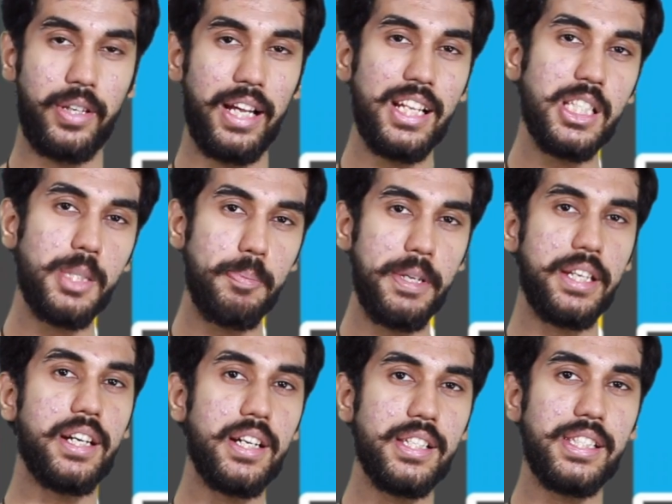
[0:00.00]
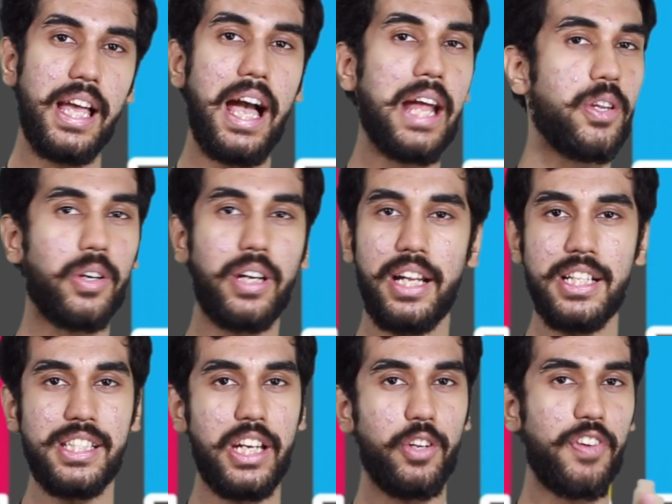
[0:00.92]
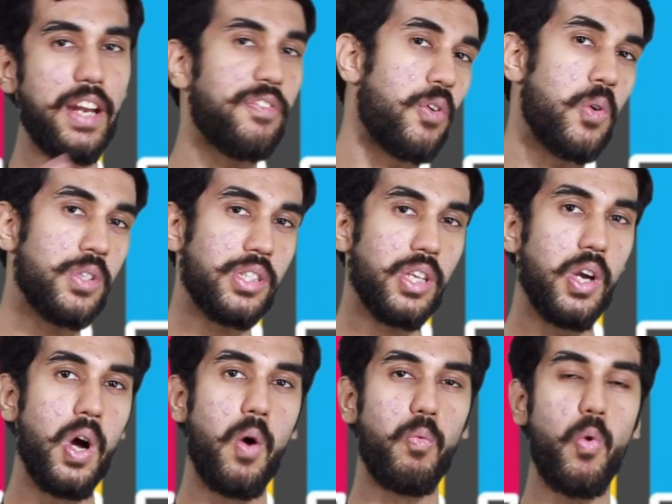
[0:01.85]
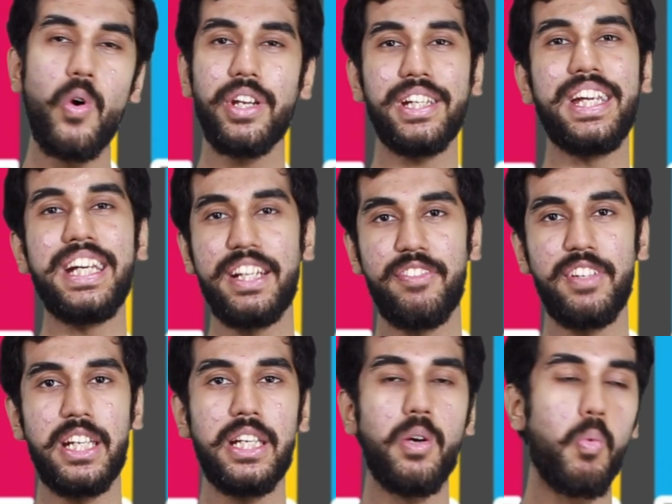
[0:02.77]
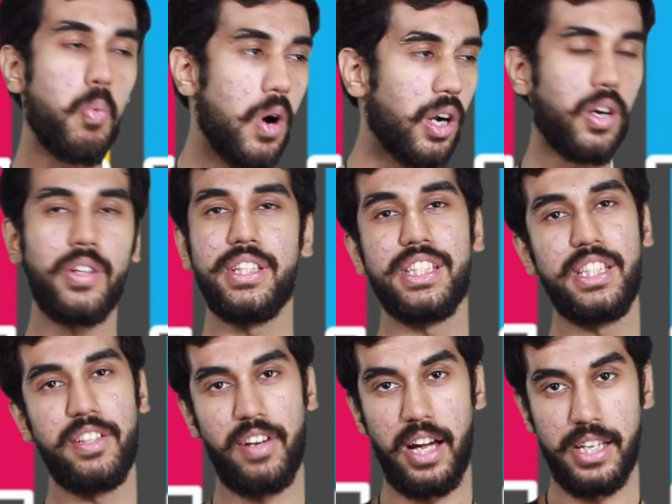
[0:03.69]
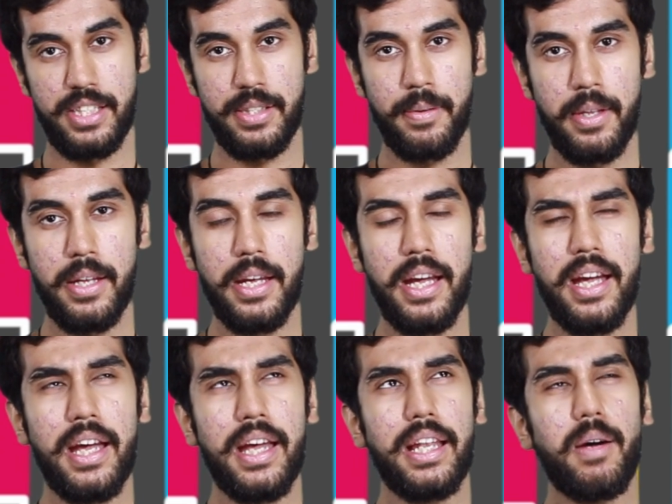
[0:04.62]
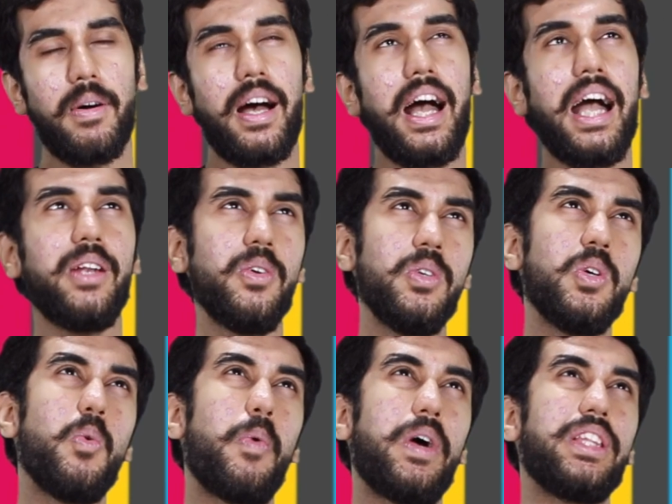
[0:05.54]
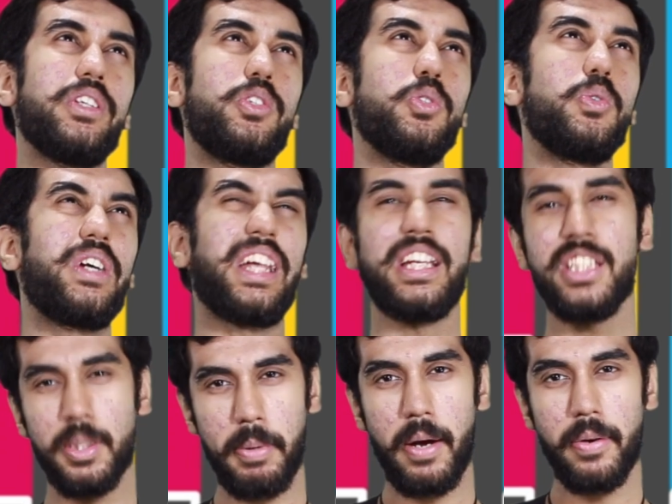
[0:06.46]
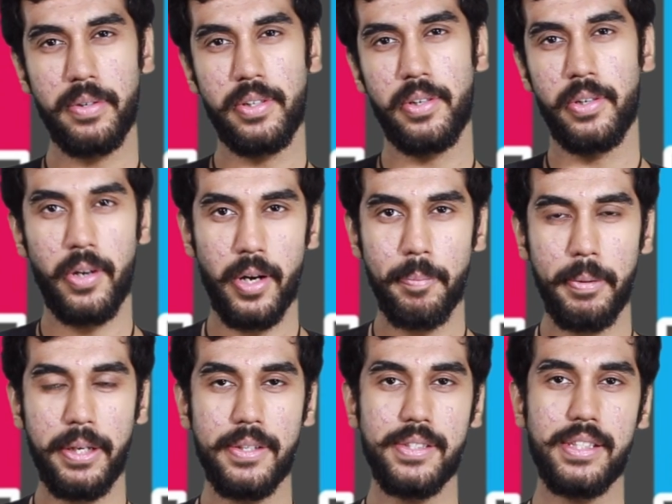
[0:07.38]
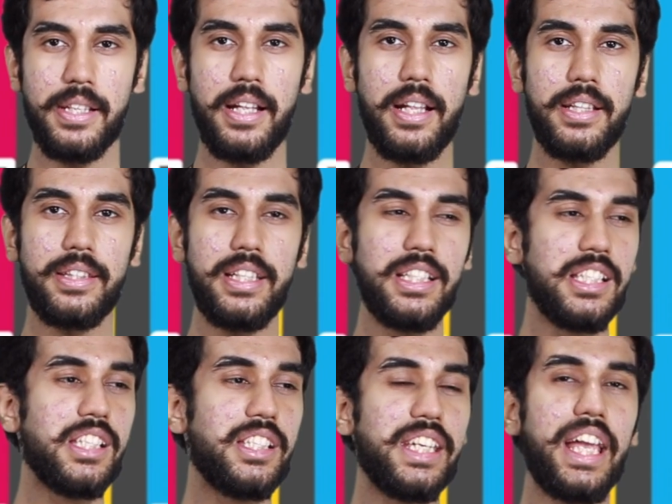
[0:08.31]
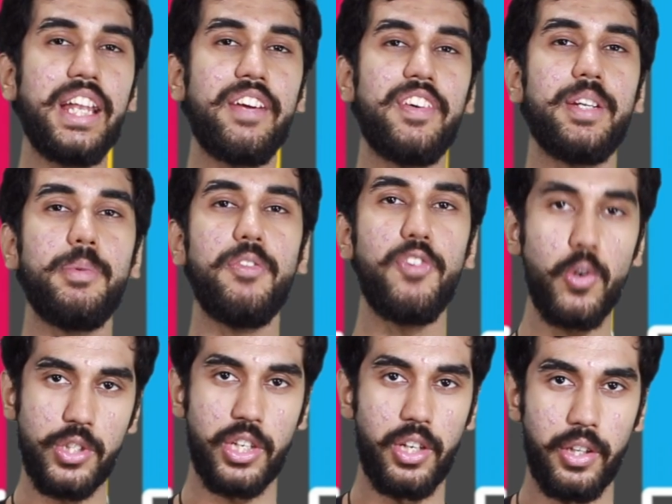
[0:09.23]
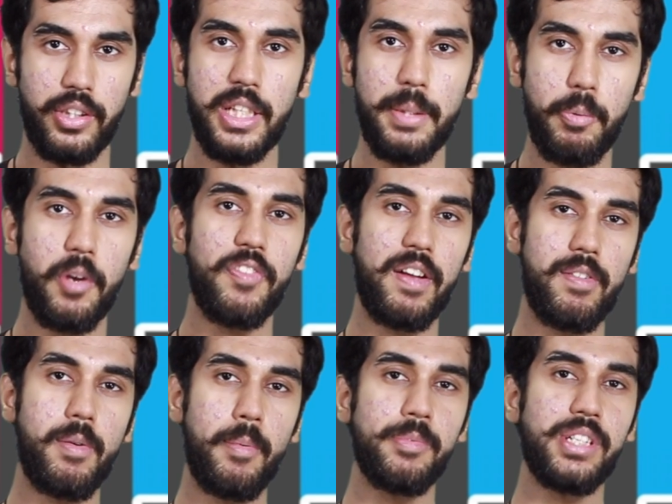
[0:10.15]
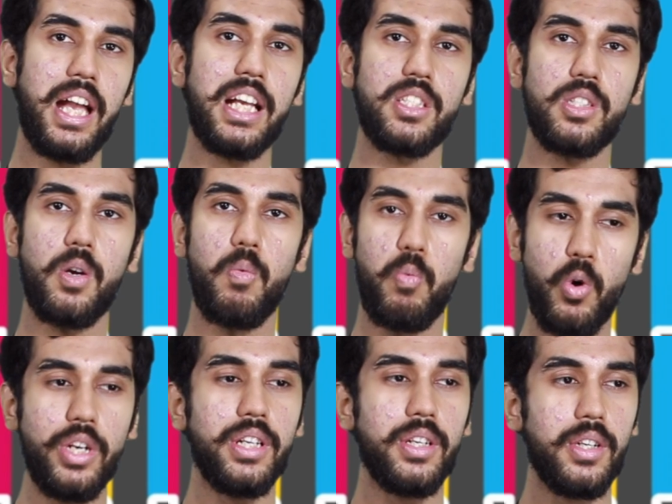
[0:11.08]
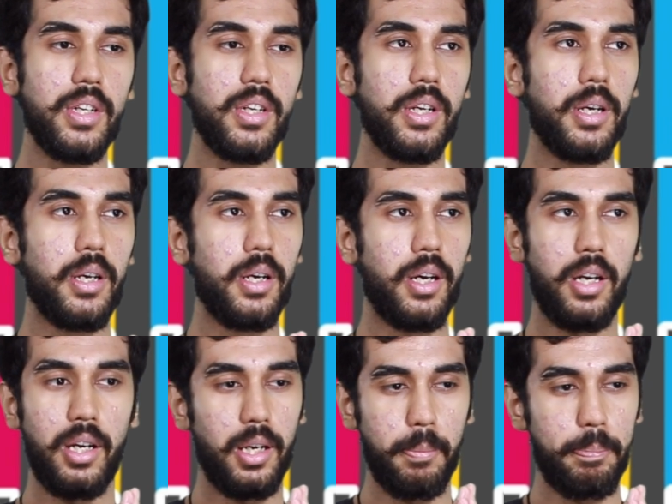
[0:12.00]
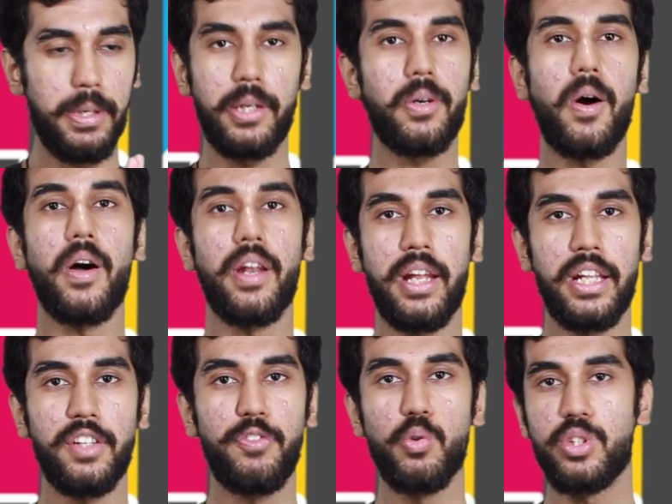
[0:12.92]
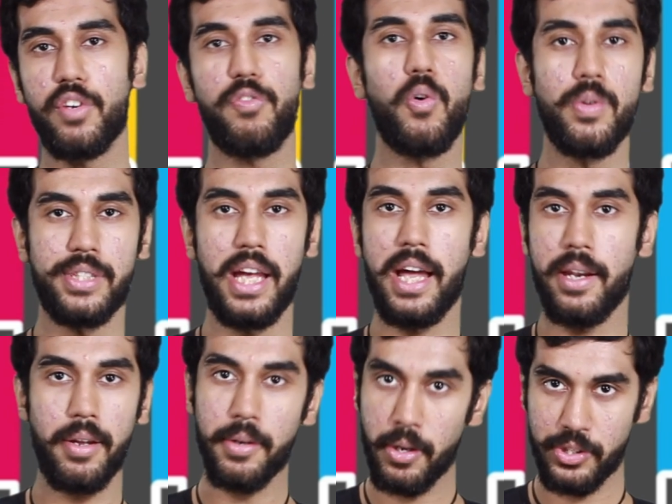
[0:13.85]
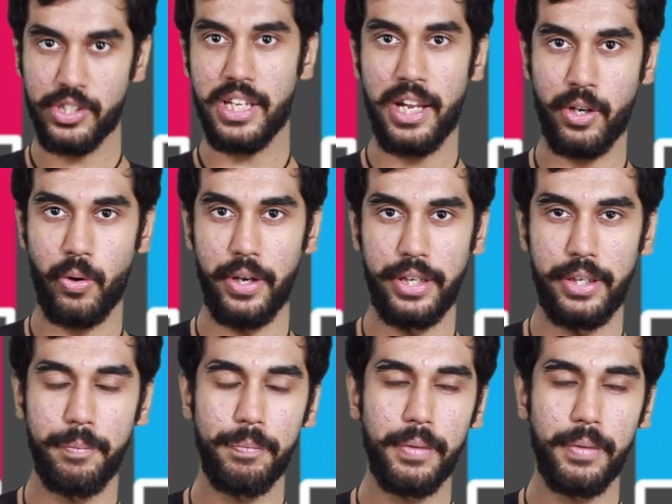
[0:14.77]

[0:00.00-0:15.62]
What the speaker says: current speakers and your current set of headphones won't natively work on this device. Now, I don't know whether to cringe about it or not because this is the inevitable future. 3.5mm jacks would be gone in the future phones and not just Android.